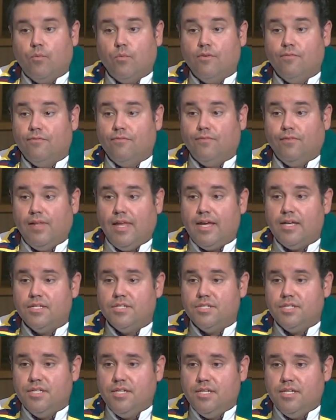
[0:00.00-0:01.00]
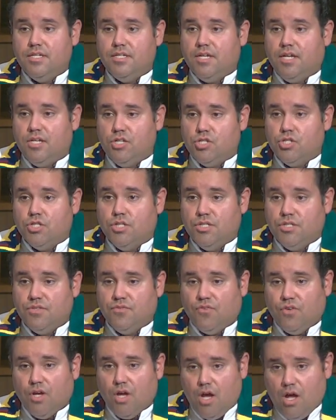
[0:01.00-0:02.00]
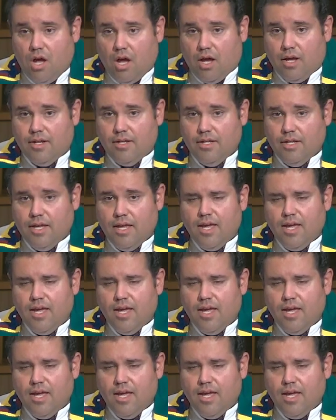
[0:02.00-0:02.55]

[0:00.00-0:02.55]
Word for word: reflects the intentions of God,